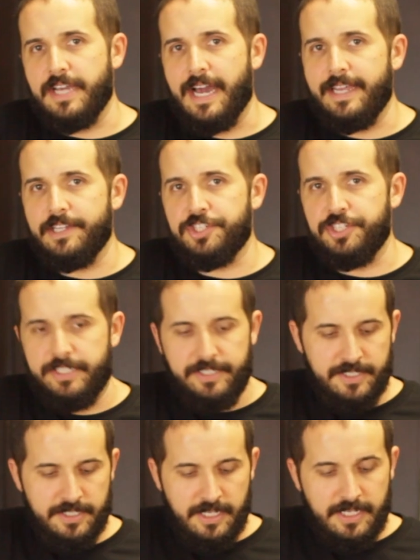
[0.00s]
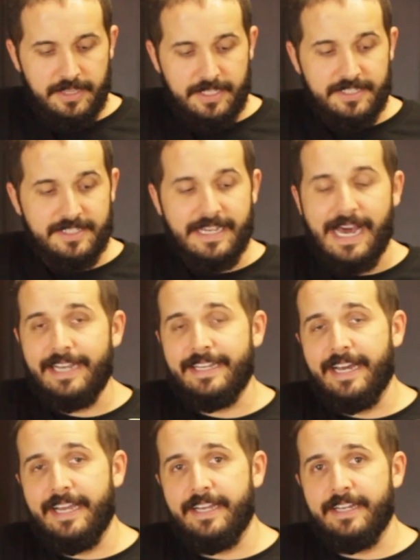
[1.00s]
Daiya cheese. This is not
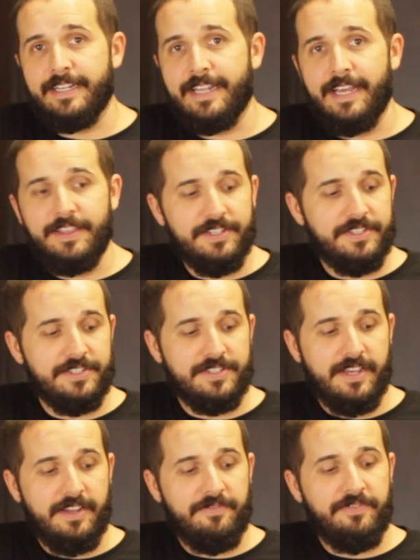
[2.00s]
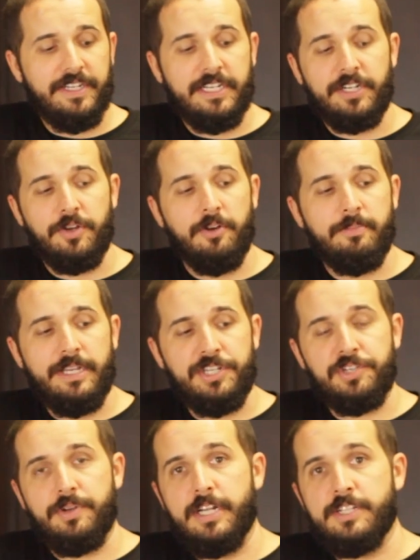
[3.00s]
Daiya. Again, this is a vegan gourmet
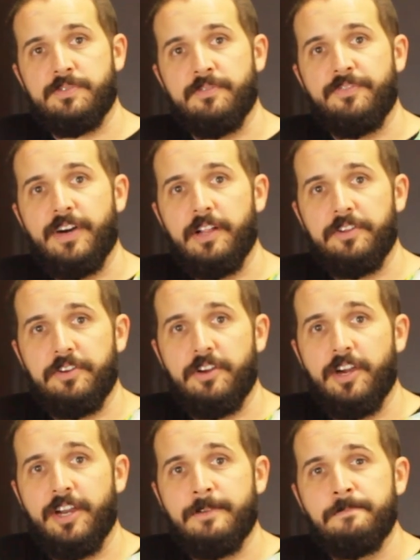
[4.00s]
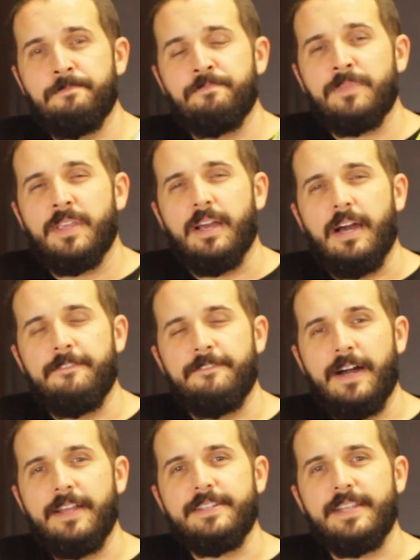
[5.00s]
shreds from Follow Your Heart. I
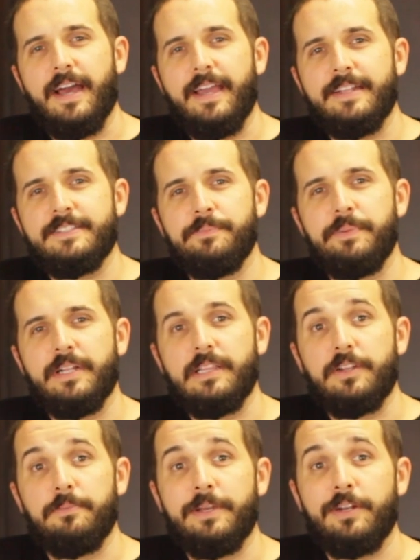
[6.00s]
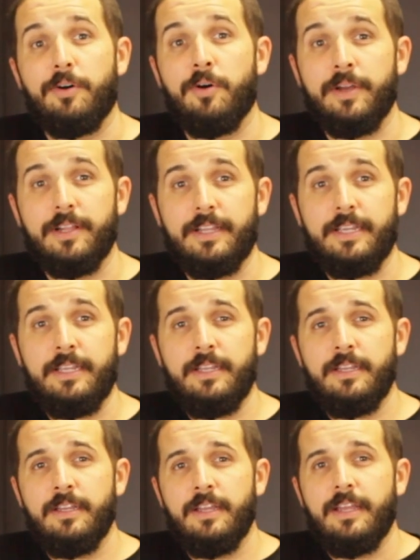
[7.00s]
find Daiya to be a little bit oily,
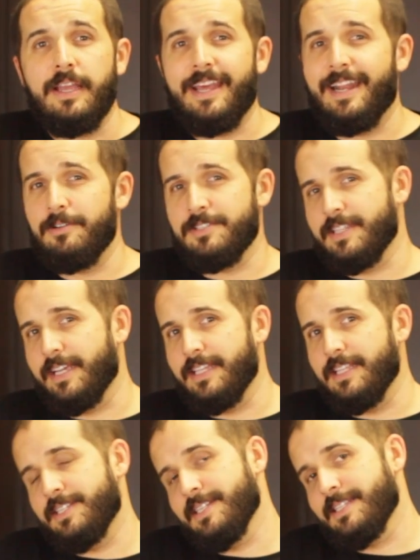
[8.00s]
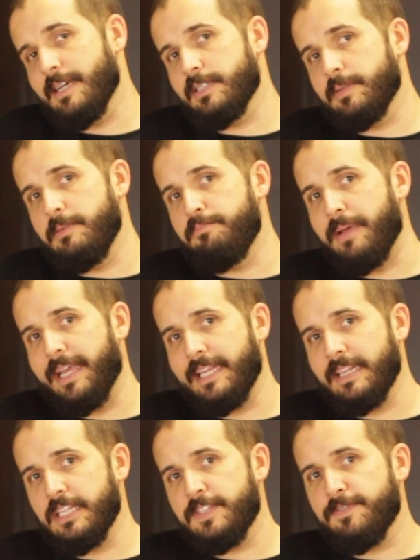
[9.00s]
and I was thinking that since I was gonna be
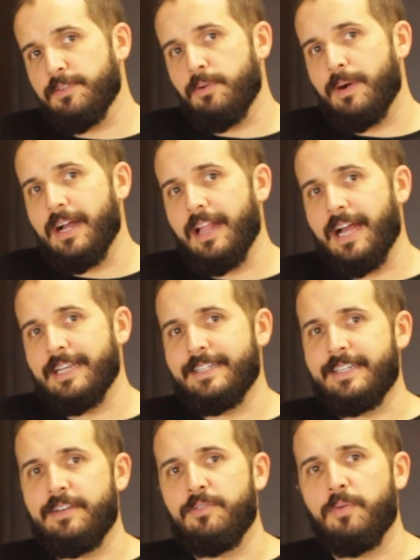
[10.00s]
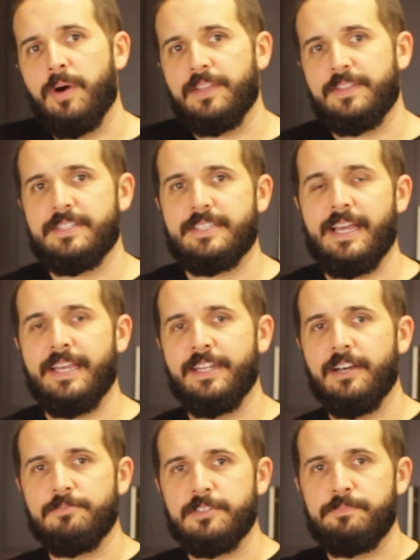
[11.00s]
baking this for a while, I didn't want this to end
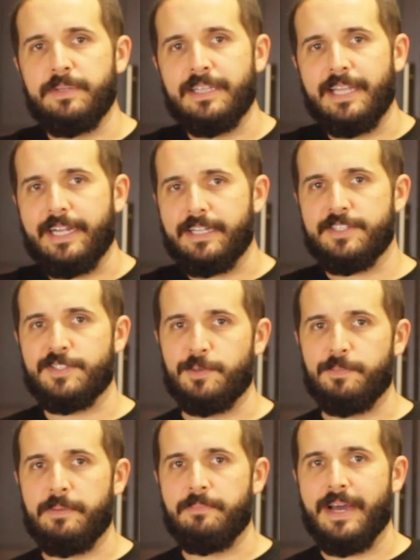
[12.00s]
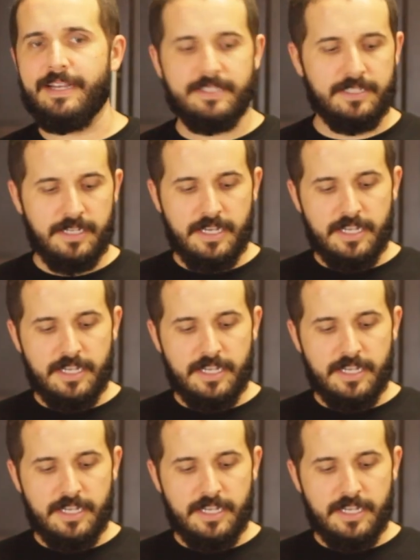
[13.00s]
up just being like a soupy mess.